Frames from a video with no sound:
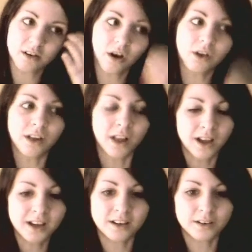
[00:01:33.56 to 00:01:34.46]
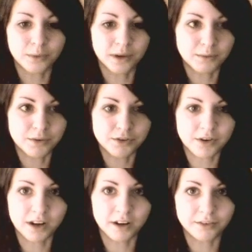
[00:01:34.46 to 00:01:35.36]
online when I'm just
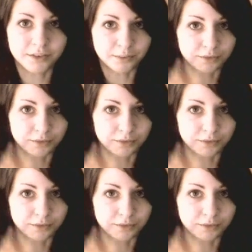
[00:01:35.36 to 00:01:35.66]
trying to have some